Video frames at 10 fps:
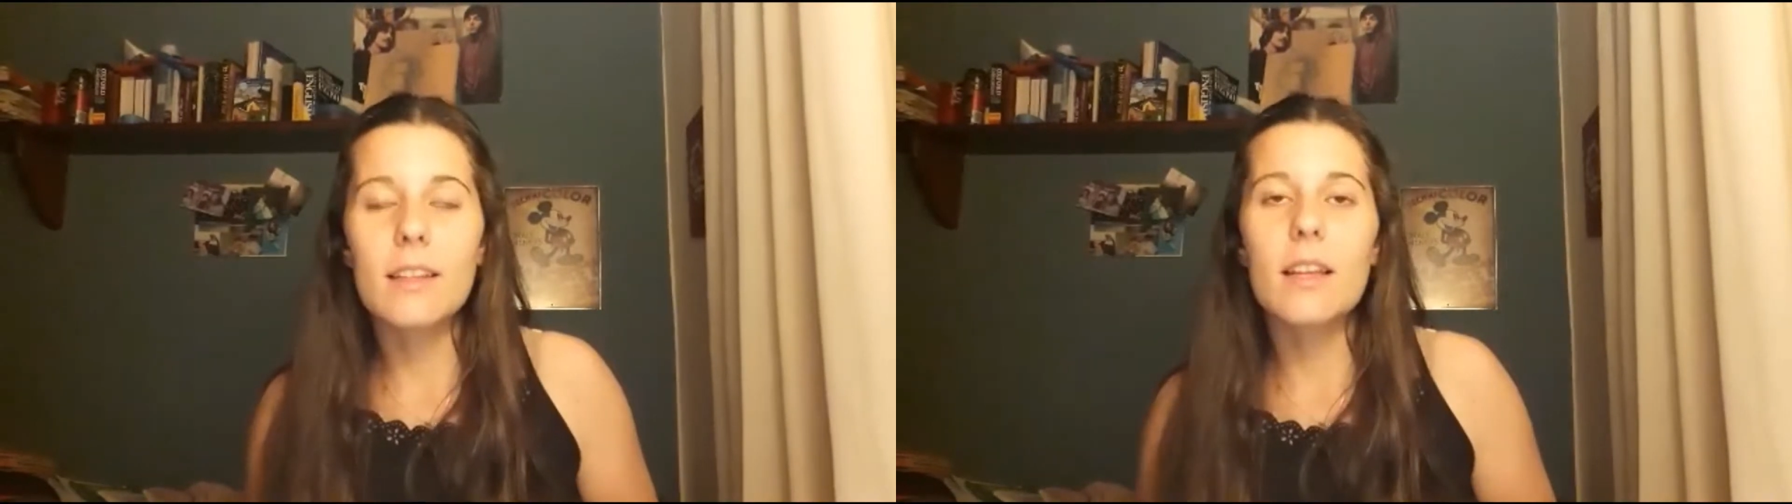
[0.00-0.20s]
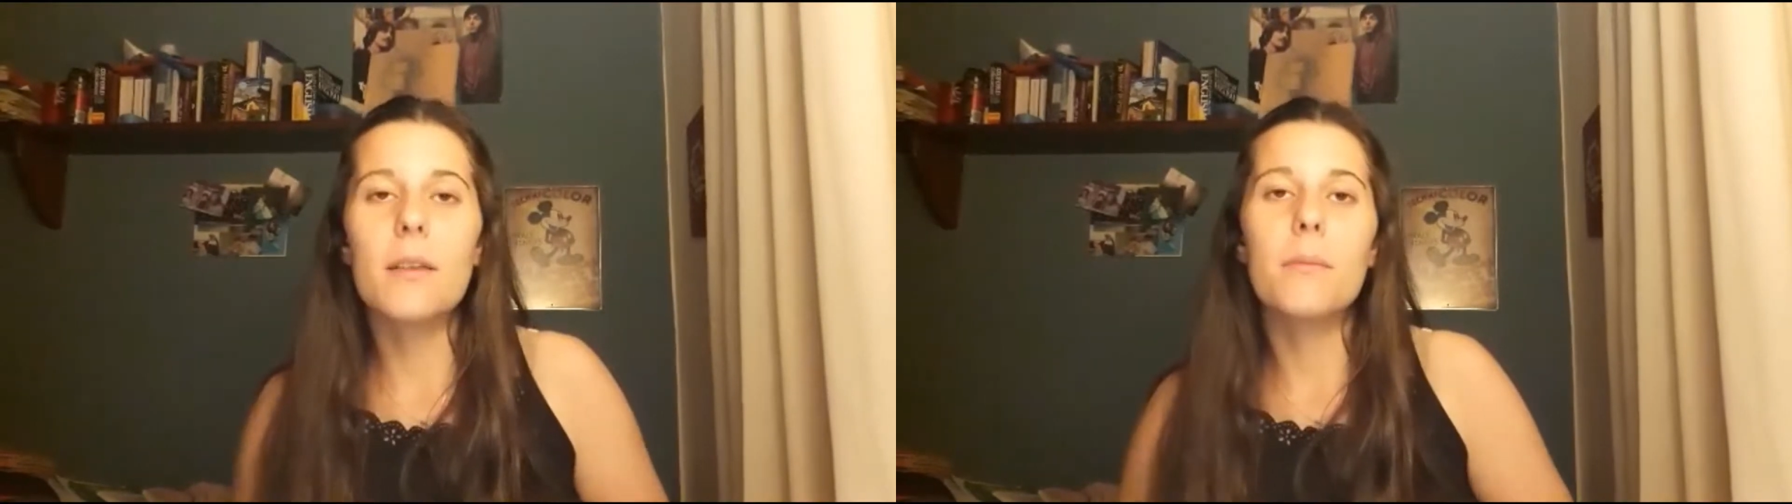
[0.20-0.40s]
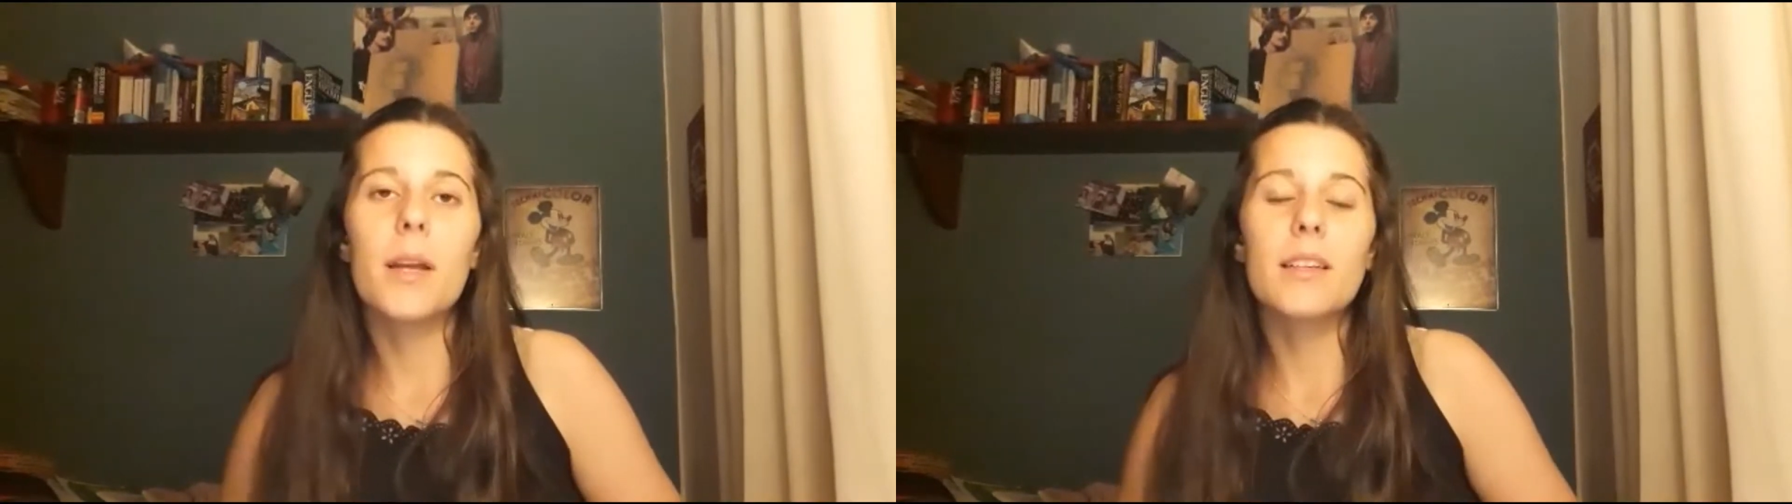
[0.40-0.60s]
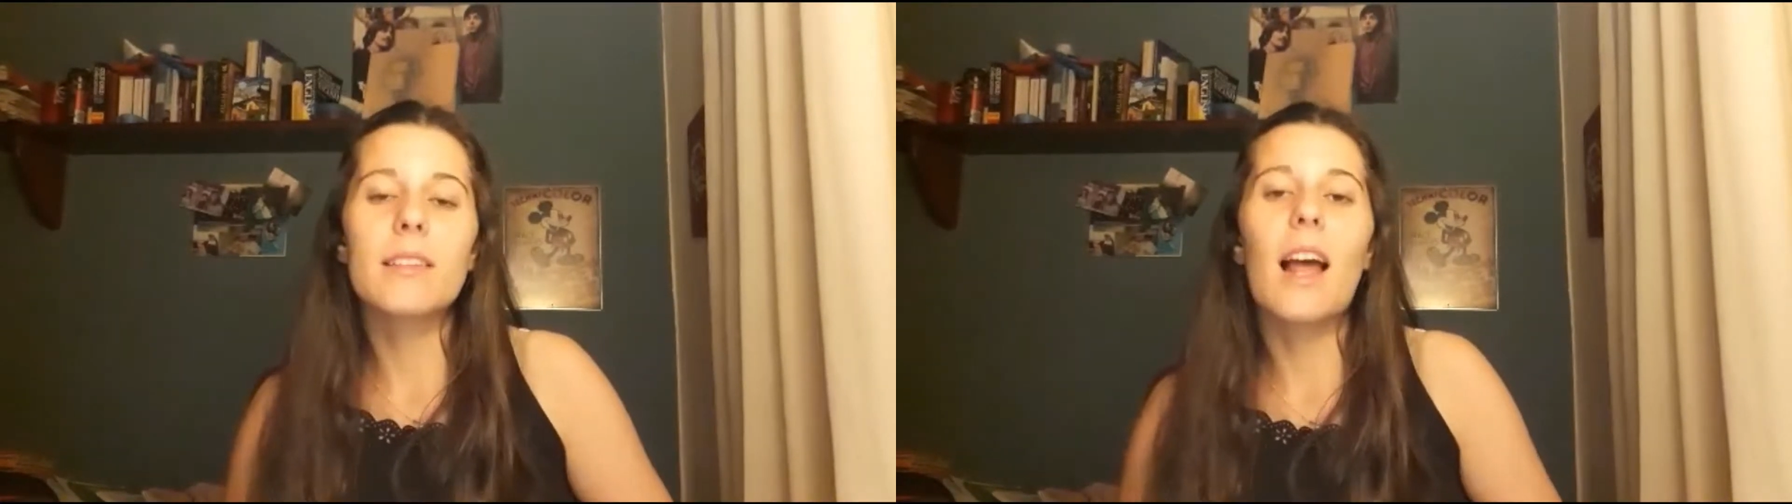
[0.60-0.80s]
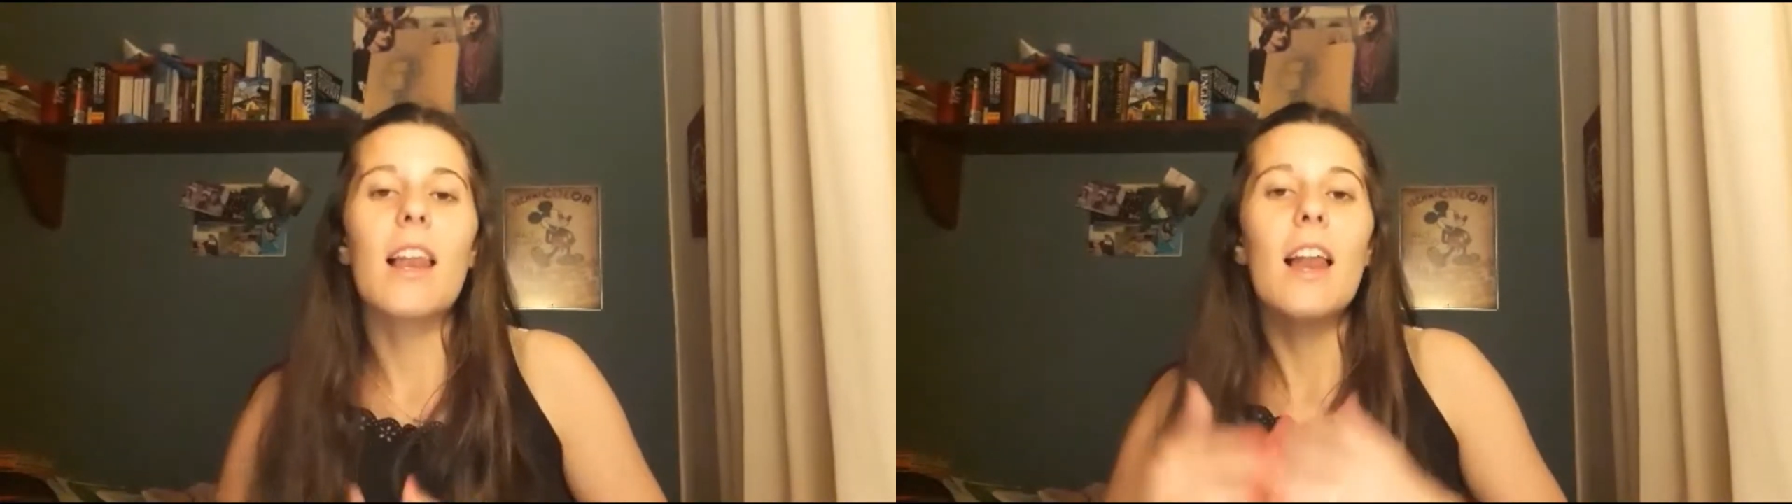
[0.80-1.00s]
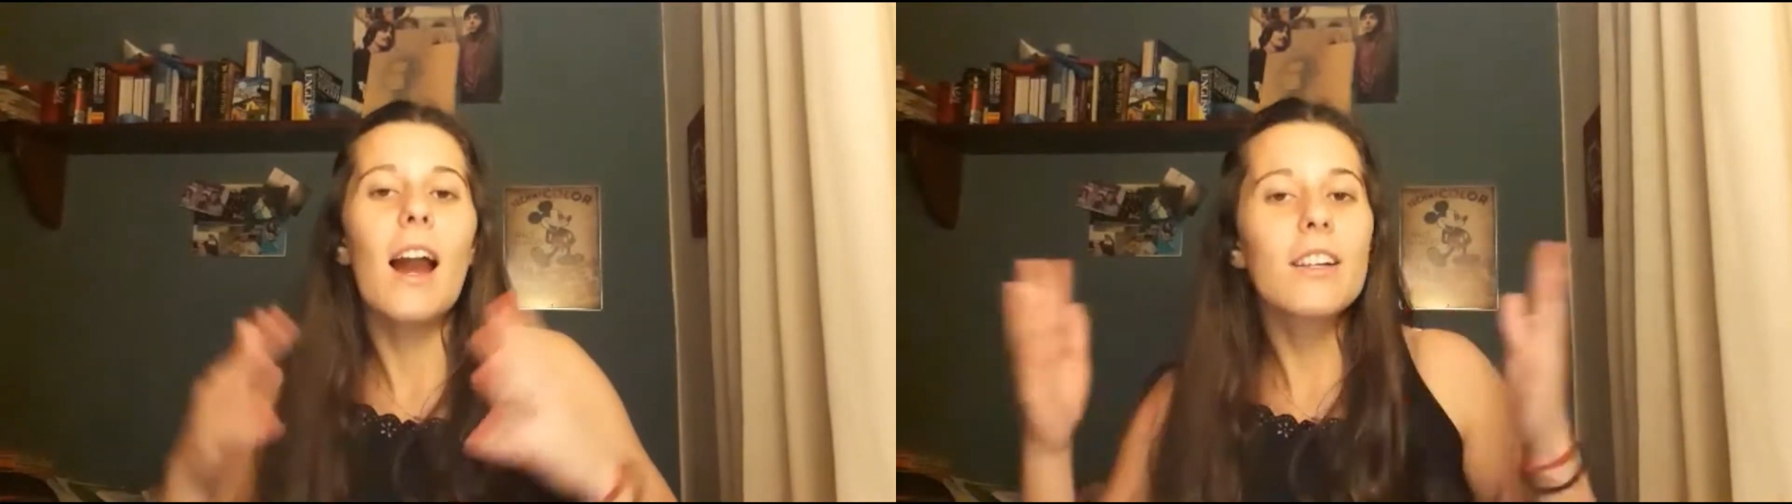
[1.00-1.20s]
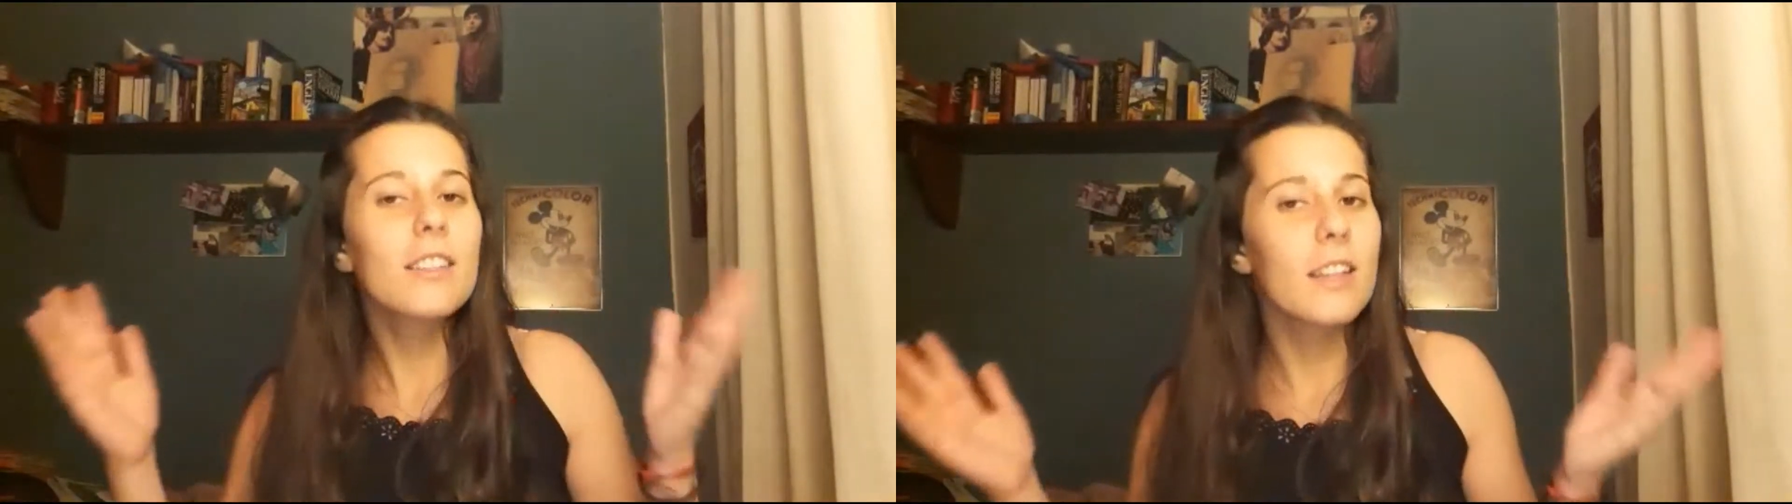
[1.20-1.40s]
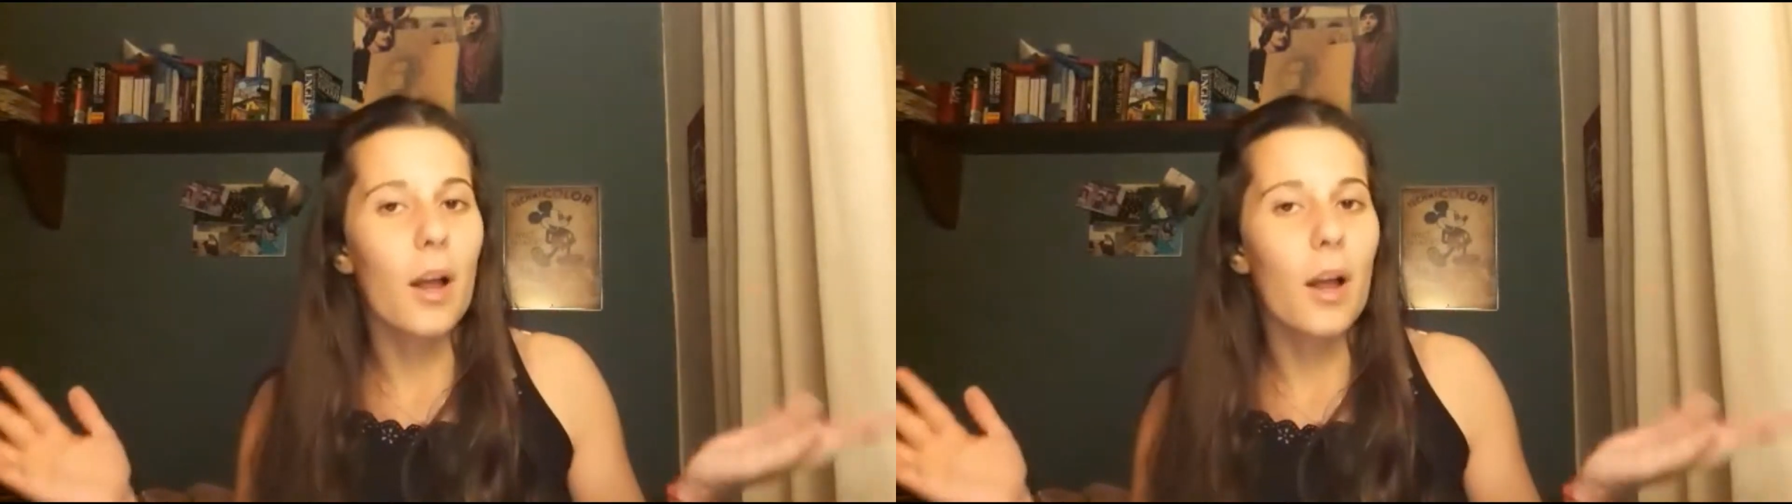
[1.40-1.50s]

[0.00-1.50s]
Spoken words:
invents a large